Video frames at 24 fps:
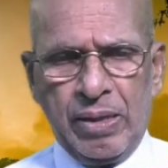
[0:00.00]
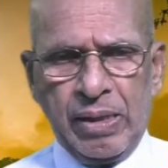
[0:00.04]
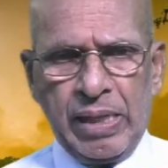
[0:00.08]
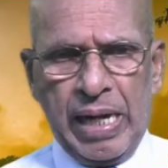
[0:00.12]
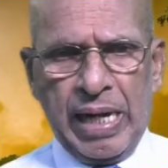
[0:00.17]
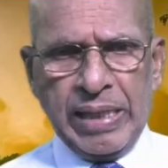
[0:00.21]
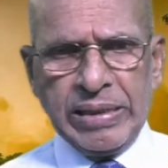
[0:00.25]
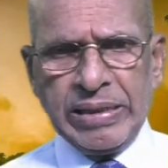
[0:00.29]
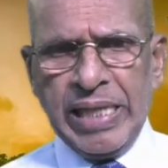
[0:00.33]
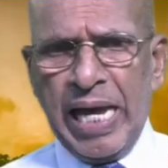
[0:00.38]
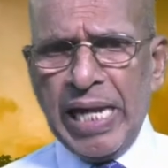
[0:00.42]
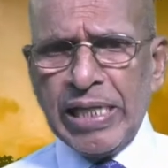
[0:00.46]

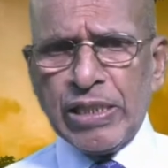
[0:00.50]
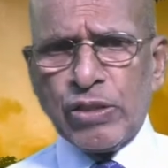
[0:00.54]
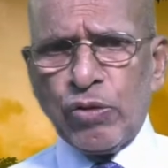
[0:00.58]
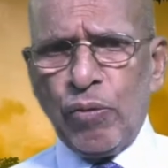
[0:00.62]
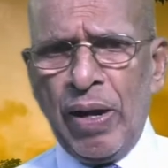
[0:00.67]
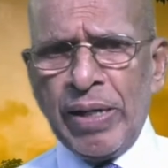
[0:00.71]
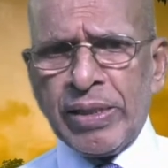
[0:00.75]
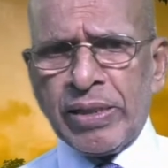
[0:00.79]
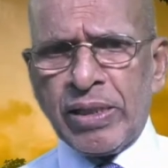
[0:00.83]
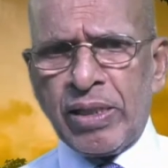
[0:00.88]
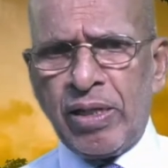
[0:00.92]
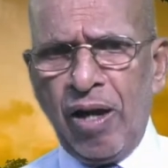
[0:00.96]
And that's
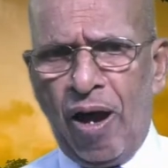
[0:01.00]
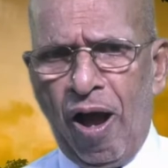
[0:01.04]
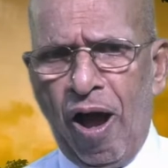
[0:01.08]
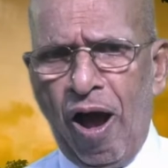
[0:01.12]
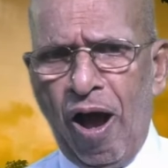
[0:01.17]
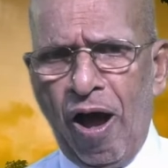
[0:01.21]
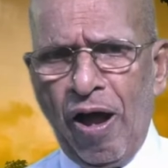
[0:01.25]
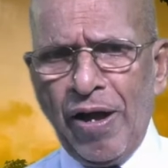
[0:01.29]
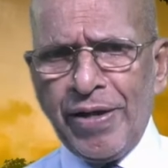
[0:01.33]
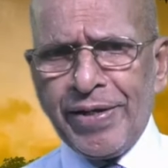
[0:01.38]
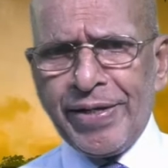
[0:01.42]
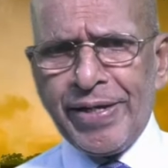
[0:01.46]
what
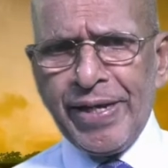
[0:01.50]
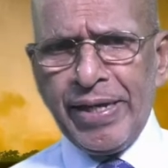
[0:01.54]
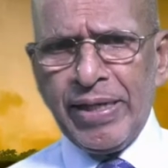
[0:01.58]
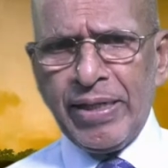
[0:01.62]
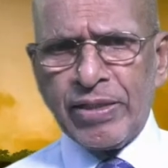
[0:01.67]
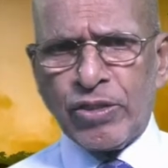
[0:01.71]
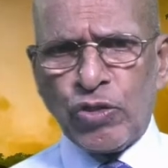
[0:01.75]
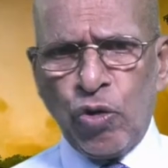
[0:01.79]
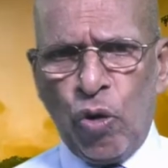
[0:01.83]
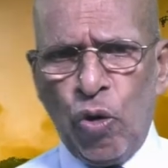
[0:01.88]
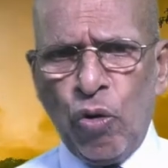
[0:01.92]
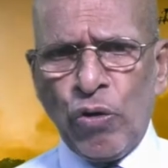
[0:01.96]

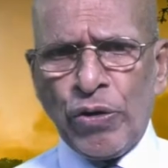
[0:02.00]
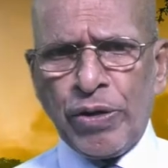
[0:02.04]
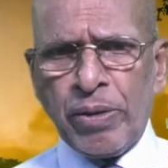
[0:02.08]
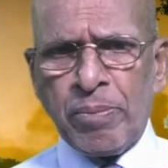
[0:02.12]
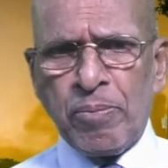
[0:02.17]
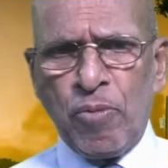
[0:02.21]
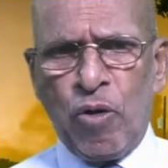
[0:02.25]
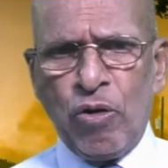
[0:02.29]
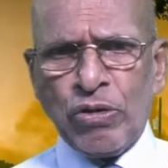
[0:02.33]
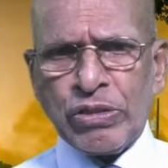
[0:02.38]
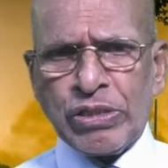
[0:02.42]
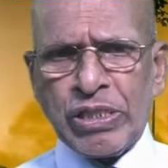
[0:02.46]
God told
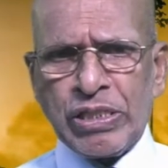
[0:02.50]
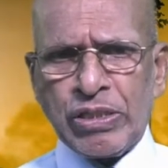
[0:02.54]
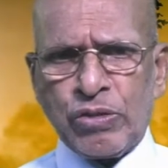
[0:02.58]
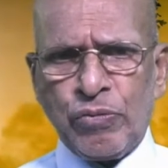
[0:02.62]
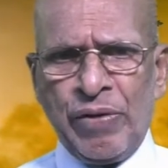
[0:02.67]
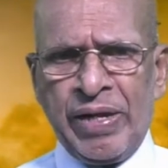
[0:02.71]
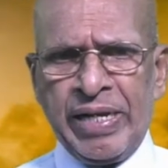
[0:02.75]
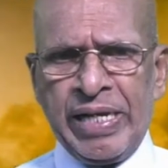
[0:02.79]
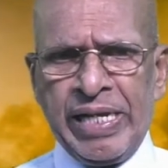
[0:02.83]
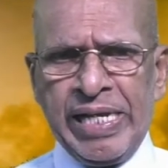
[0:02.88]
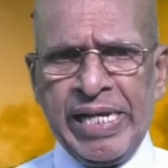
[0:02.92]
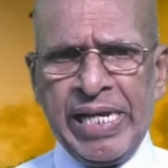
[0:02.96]
Moses
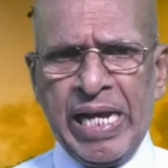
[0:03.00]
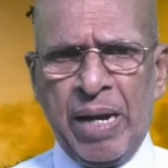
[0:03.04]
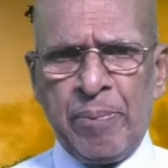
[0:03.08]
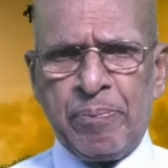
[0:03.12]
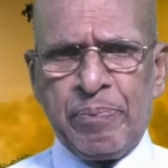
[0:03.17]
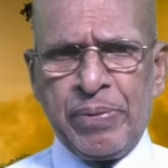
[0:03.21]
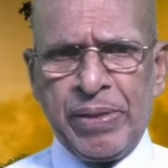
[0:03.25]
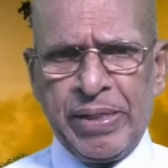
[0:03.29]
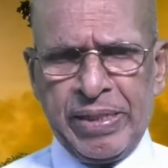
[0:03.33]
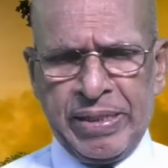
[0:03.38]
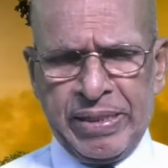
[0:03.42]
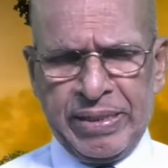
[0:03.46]
when he
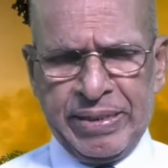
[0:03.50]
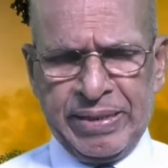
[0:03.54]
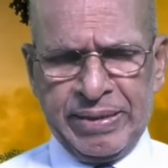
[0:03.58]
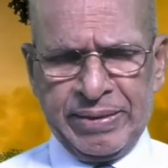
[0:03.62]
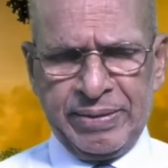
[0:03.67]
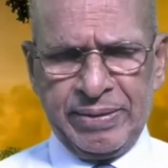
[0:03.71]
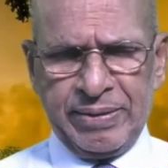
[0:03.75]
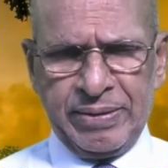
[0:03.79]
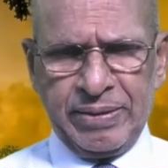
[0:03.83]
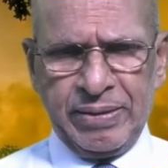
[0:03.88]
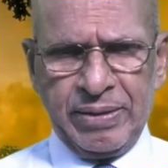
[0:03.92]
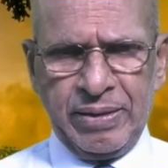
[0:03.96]
appeared
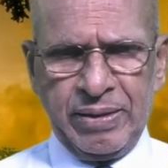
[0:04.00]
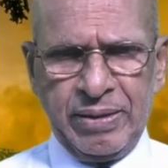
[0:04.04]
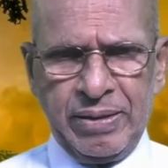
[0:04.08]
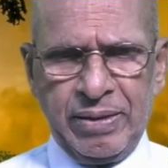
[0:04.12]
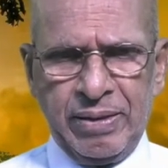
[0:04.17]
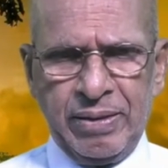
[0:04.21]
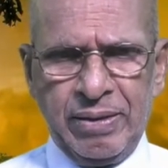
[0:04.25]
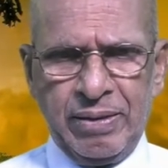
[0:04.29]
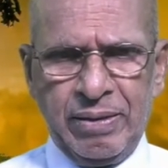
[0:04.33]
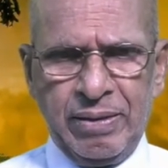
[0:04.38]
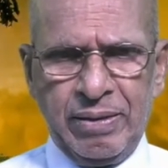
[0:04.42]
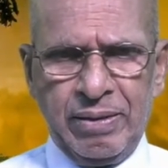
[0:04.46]

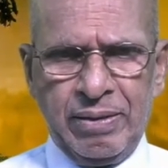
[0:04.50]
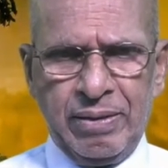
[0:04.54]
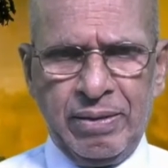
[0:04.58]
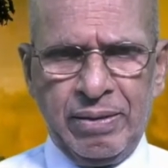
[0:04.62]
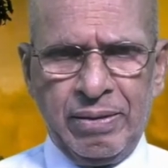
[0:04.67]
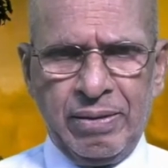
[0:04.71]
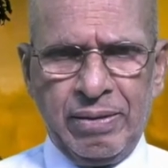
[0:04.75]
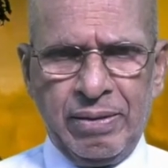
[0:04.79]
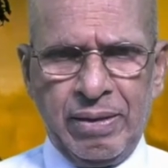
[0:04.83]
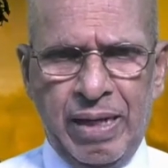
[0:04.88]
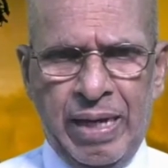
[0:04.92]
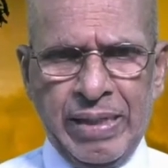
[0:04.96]

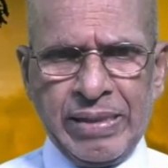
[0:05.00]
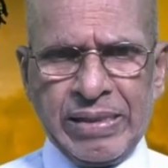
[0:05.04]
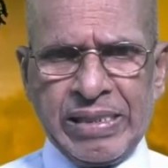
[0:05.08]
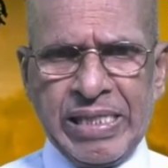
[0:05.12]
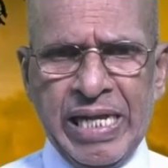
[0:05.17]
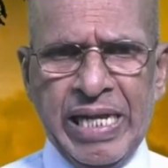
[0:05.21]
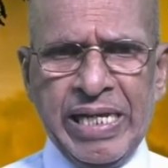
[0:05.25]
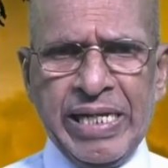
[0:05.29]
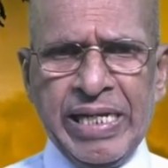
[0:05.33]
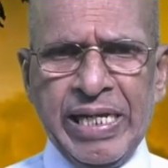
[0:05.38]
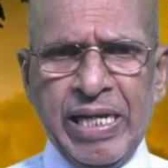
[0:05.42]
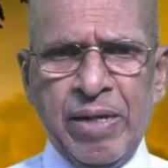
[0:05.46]
and
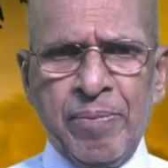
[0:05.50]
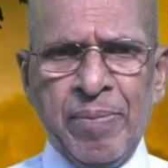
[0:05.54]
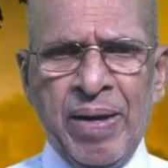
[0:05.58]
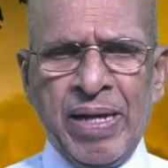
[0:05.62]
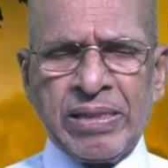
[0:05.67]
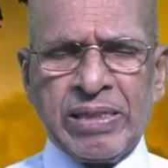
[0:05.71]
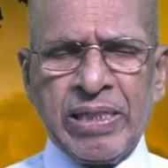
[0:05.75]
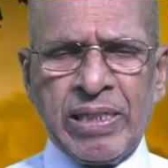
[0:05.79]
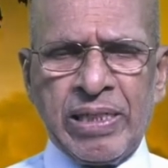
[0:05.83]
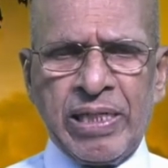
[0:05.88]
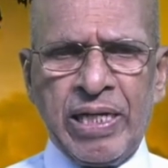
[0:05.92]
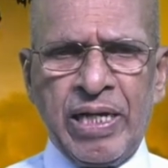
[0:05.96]
sent him
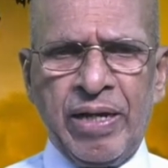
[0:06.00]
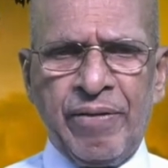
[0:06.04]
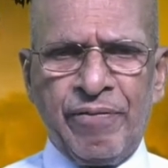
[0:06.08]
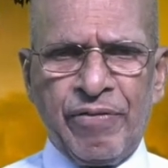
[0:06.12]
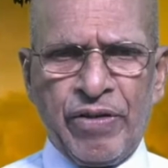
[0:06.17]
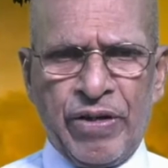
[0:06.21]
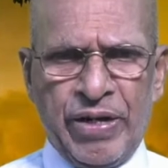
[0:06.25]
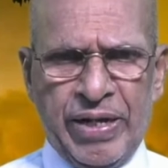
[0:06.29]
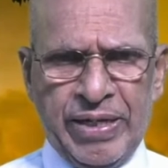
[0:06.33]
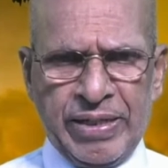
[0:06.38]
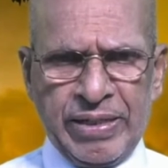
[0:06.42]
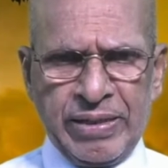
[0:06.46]
as the
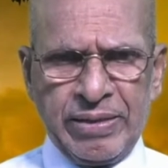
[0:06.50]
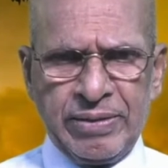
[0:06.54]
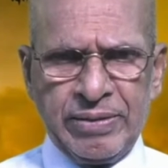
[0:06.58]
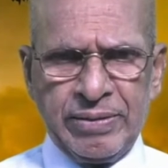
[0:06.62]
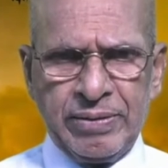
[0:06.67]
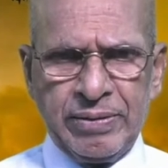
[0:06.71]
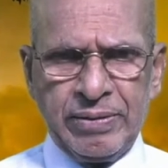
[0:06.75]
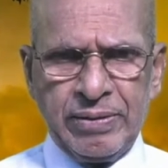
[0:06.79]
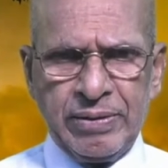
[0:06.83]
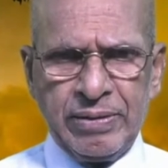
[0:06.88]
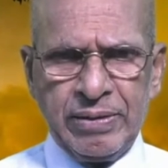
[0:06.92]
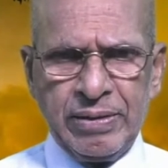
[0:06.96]
deliverer.
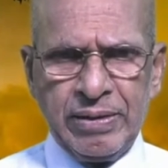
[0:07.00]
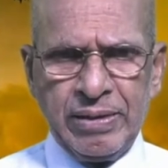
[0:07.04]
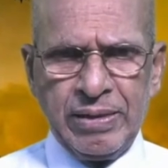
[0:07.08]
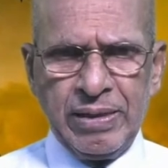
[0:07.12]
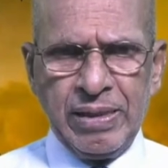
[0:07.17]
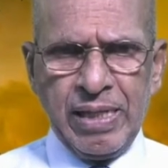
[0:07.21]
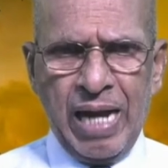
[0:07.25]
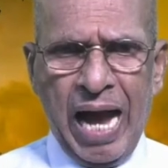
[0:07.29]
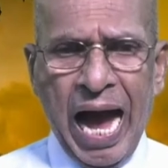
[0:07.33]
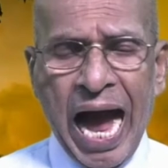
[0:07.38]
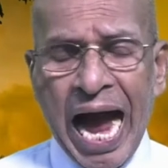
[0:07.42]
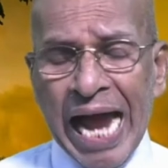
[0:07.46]

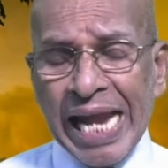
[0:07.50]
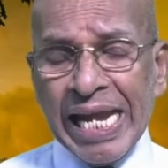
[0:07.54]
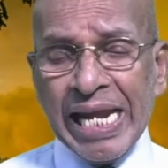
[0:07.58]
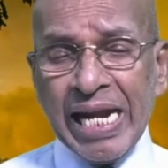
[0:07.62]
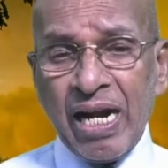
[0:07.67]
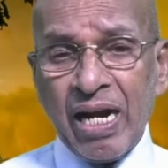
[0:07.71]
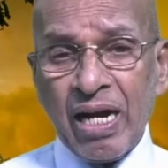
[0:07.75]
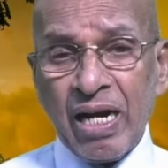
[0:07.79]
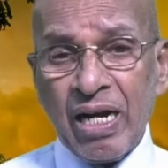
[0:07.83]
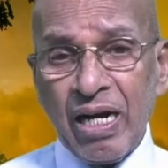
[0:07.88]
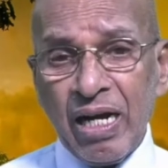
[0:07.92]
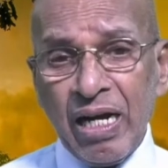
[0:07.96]
I
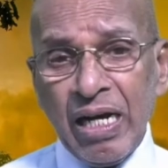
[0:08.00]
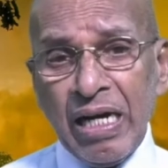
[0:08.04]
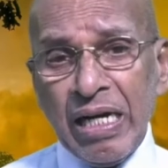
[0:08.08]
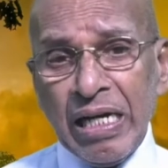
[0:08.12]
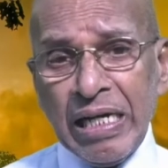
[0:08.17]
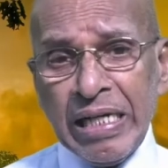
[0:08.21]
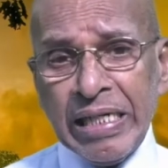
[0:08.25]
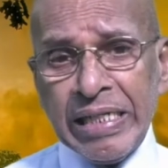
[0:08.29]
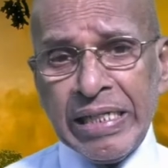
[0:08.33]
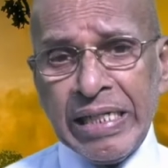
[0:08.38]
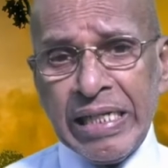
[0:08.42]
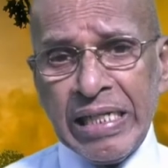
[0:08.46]

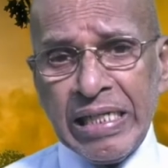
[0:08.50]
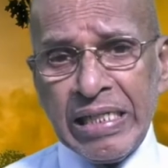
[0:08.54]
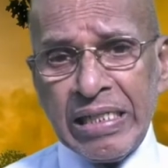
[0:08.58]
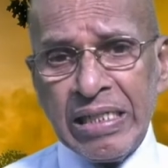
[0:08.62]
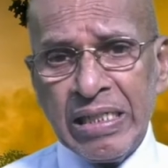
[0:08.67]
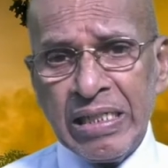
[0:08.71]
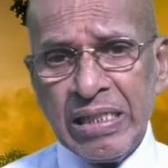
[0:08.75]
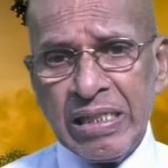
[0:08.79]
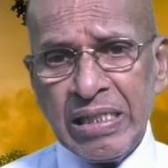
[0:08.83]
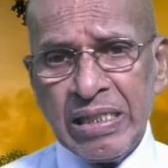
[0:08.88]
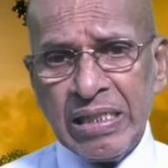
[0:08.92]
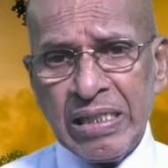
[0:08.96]
heard
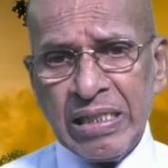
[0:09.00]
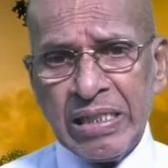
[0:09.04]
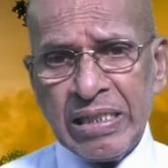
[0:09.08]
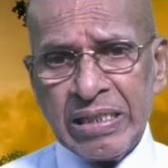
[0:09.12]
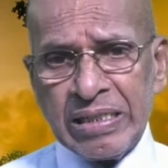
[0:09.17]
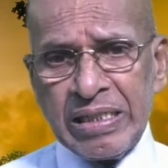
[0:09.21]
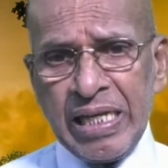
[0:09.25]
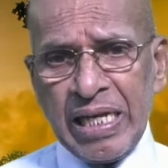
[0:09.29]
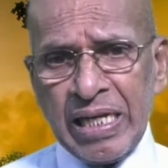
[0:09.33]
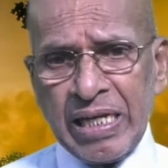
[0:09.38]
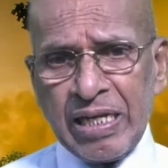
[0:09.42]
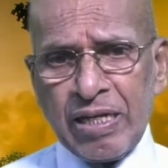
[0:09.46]

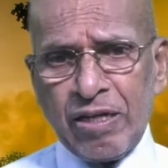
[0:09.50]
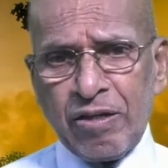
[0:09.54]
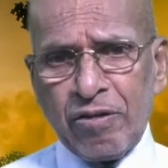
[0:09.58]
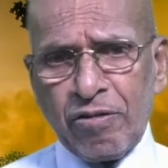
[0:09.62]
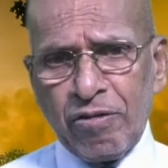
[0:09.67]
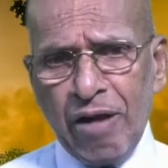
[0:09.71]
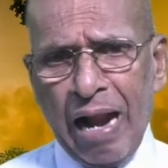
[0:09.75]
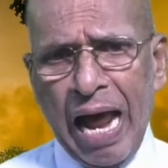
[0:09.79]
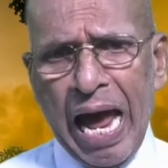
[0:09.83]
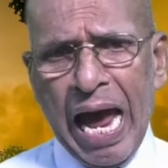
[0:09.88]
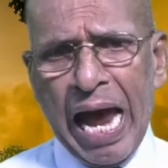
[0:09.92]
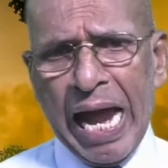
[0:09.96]
the
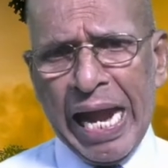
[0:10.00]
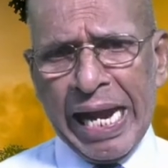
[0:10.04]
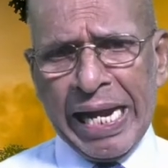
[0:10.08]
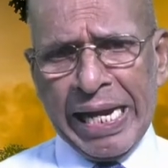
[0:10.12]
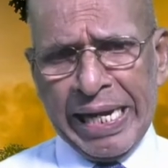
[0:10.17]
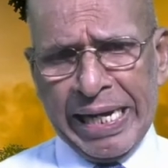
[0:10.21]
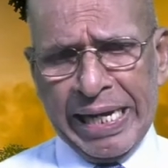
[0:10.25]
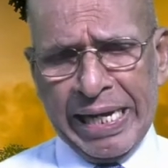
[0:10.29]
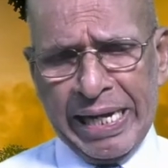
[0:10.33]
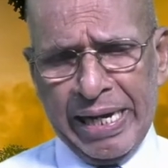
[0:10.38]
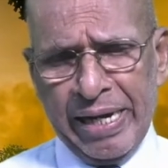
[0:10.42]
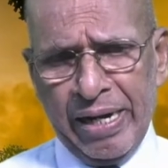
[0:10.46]

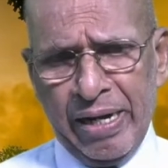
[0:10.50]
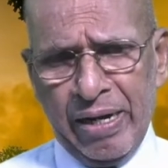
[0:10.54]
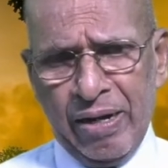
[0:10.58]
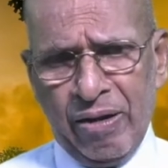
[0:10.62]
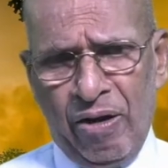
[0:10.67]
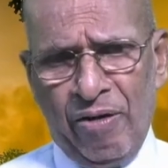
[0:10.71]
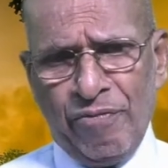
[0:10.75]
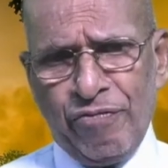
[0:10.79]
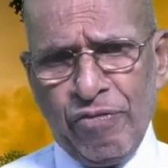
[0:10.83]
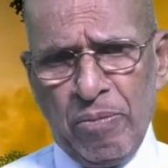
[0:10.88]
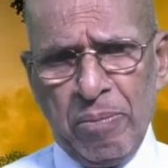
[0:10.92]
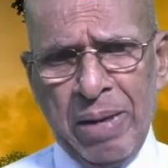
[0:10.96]
cry
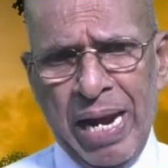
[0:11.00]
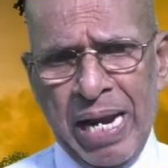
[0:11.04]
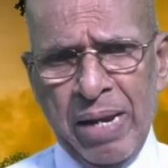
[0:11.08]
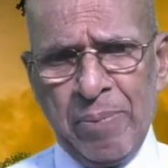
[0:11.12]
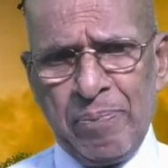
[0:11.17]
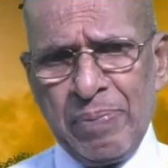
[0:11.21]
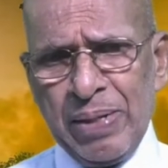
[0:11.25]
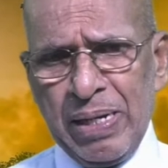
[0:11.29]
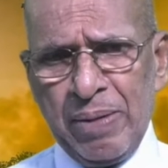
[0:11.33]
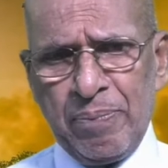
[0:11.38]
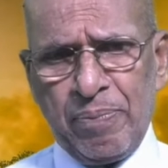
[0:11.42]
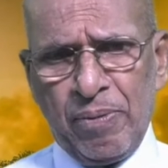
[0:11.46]
of my
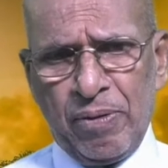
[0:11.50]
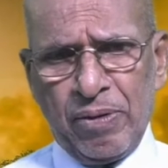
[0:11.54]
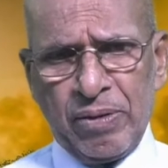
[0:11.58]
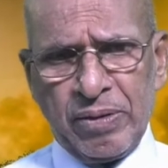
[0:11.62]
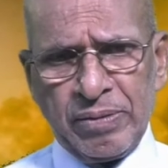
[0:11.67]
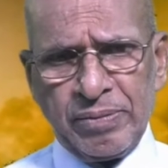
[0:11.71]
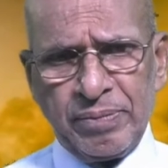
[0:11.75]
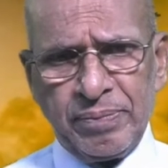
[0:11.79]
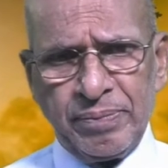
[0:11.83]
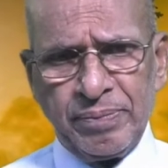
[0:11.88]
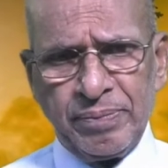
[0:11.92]
people,